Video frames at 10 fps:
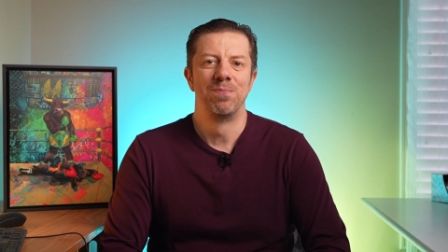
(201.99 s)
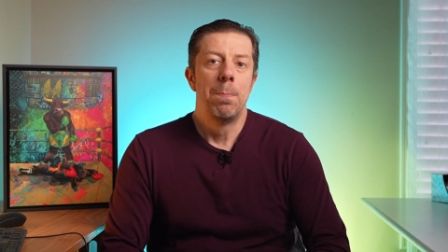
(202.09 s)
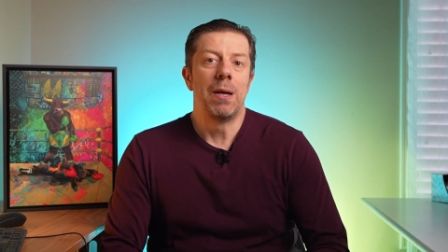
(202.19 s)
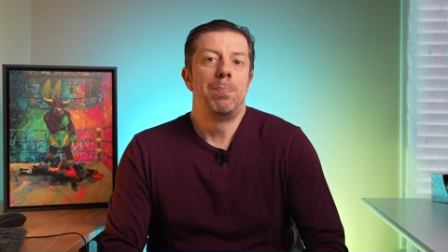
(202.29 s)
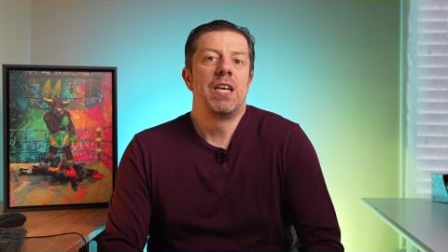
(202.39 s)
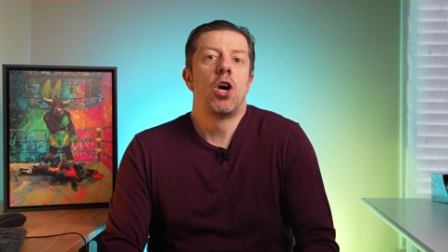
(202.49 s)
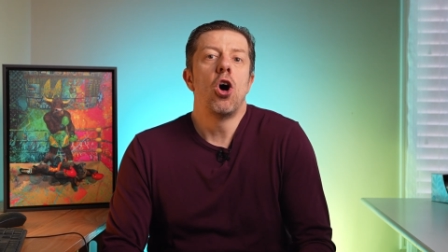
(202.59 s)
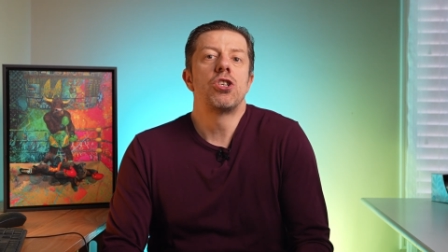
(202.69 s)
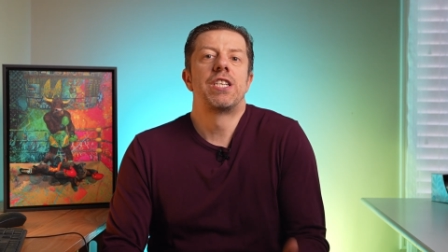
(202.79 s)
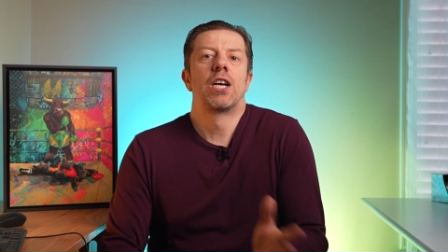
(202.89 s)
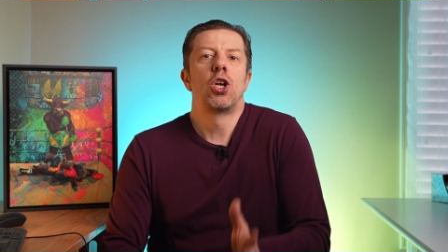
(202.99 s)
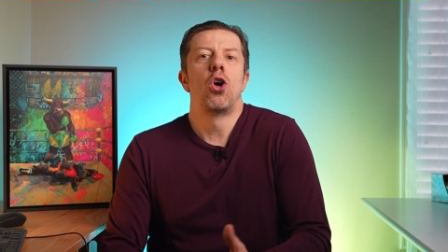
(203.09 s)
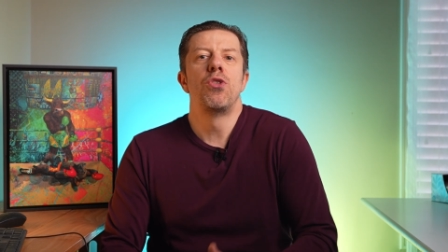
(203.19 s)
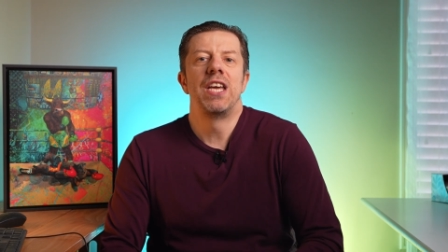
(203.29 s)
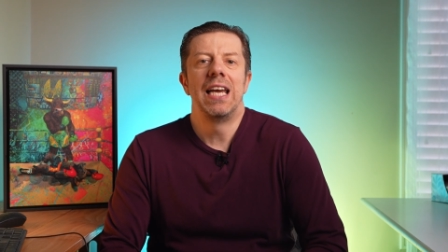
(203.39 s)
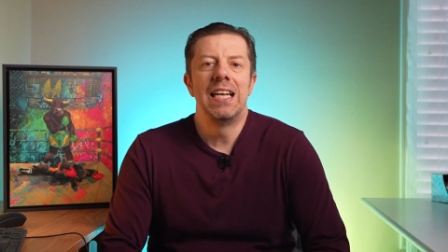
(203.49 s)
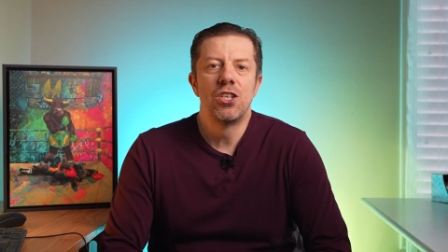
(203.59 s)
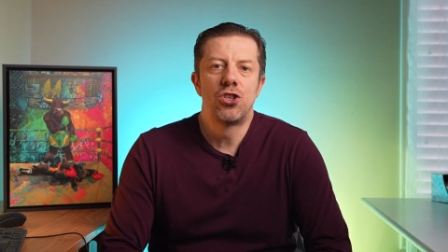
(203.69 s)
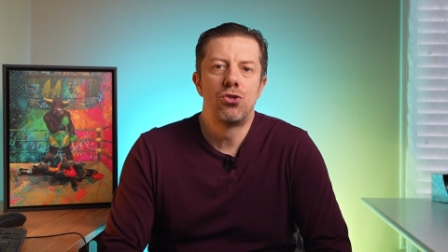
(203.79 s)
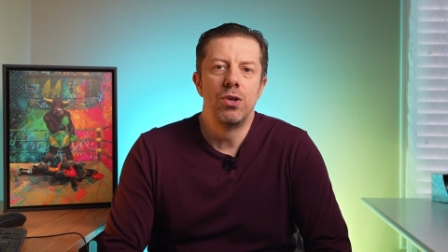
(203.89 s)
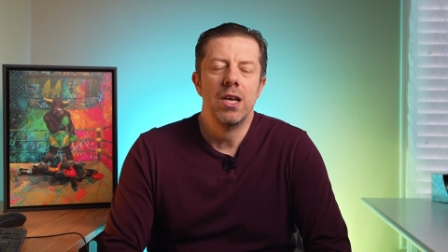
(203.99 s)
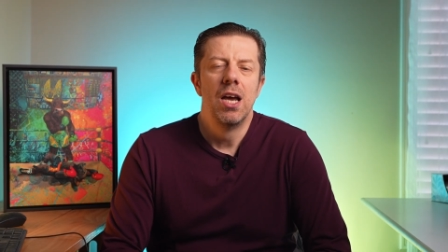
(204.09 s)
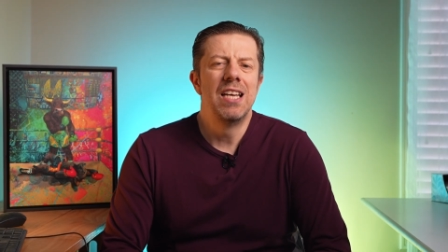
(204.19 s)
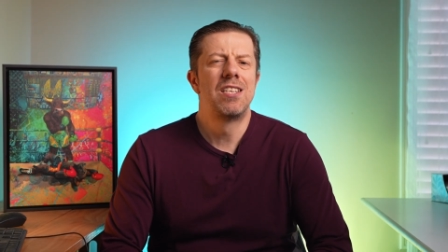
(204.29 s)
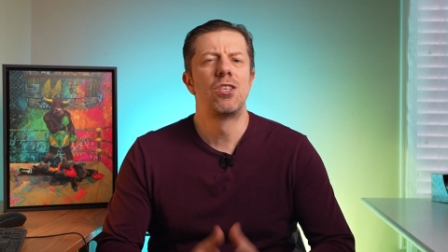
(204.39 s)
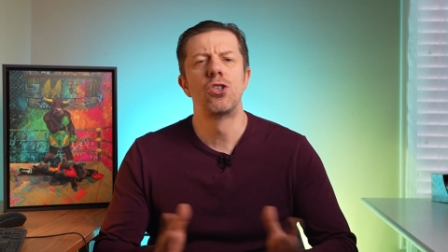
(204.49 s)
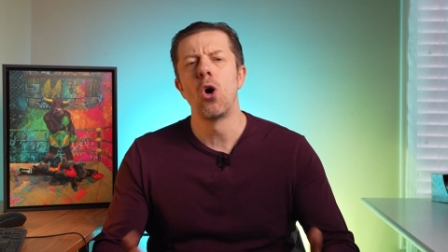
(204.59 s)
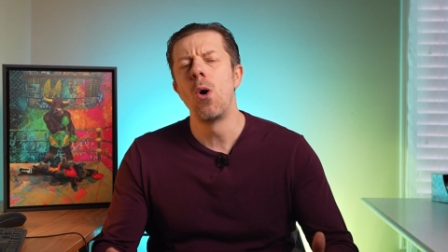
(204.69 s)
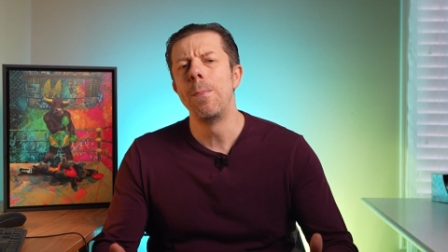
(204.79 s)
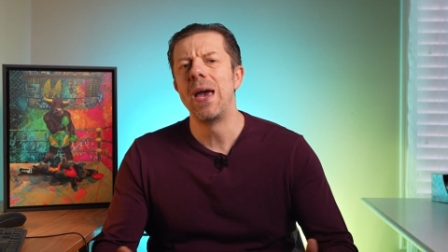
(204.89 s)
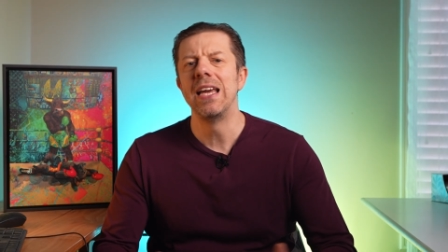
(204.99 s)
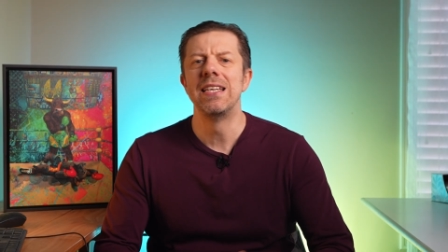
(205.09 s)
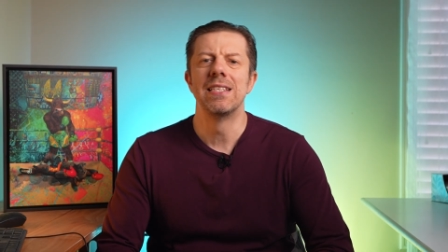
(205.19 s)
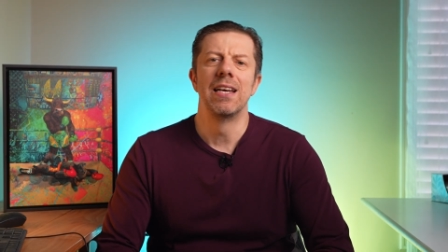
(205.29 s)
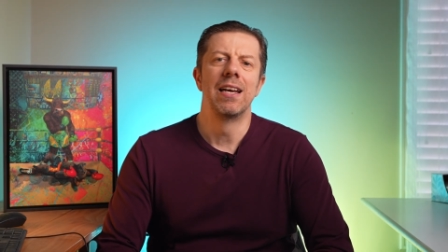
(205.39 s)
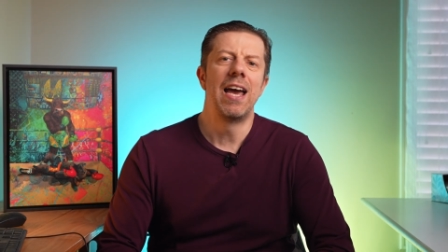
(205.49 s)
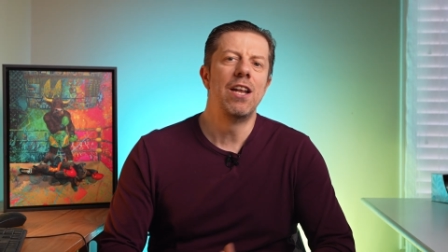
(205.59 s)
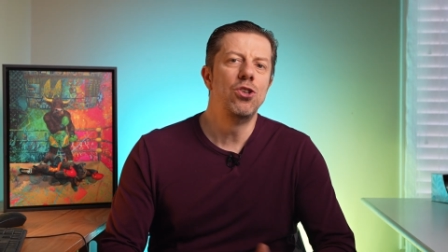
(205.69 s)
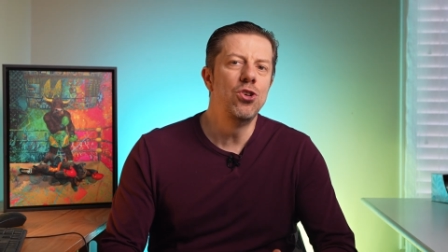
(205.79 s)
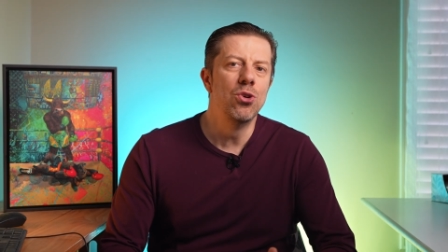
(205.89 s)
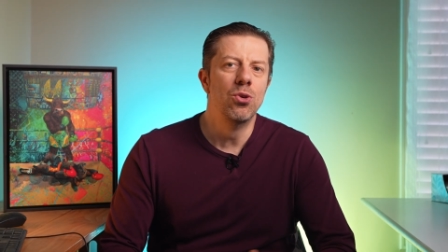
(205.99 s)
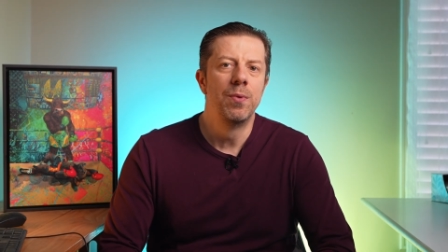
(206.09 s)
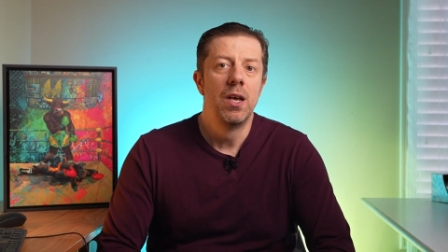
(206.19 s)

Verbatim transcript: But because the clothing industry is so amazing and new,